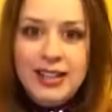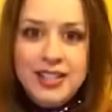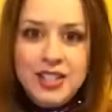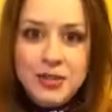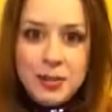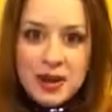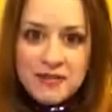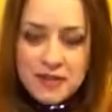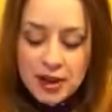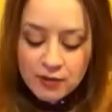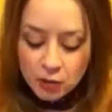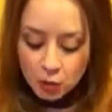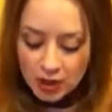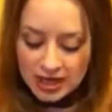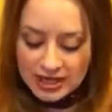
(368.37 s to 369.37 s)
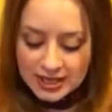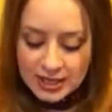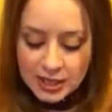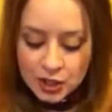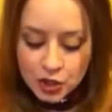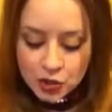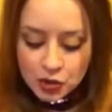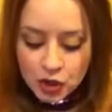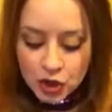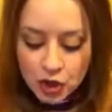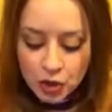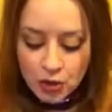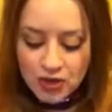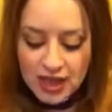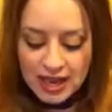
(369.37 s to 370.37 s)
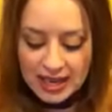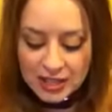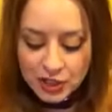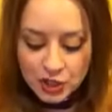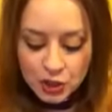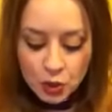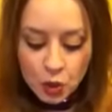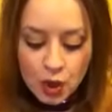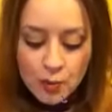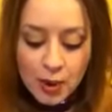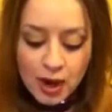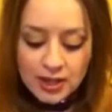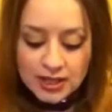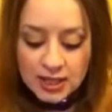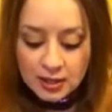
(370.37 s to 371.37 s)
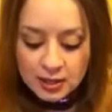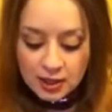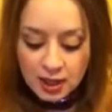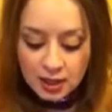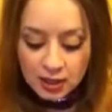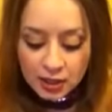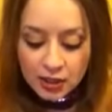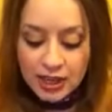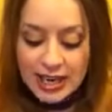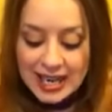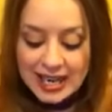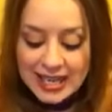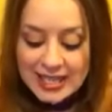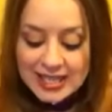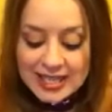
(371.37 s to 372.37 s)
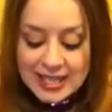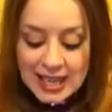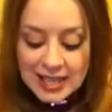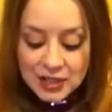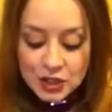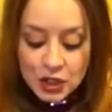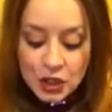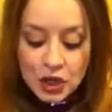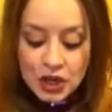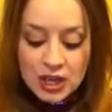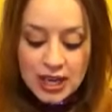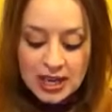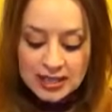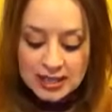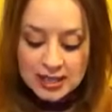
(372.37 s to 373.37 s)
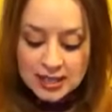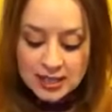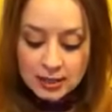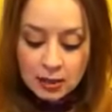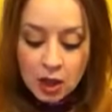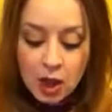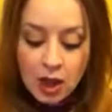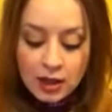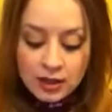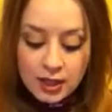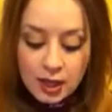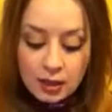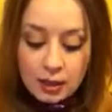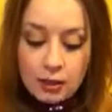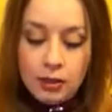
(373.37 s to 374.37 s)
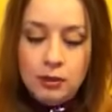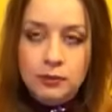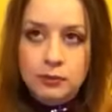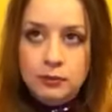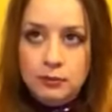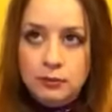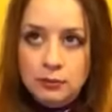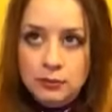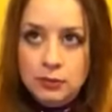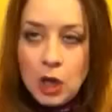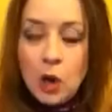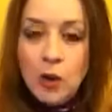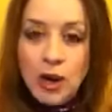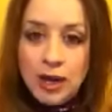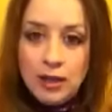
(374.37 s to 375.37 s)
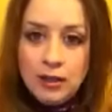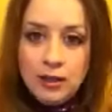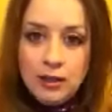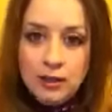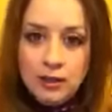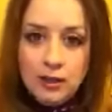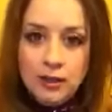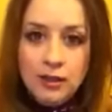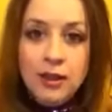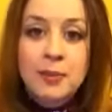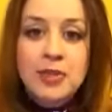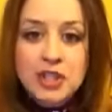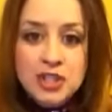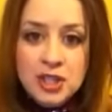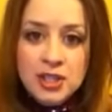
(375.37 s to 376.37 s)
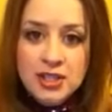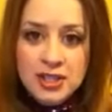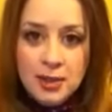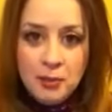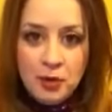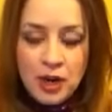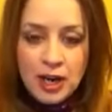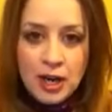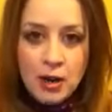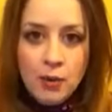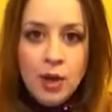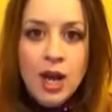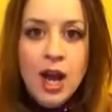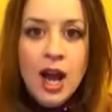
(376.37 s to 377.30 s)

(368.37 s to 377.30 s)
This is my favorite one. Is it true that a store-bought hair color isn't as good as a salon color? Okay, let me just tell you something right now.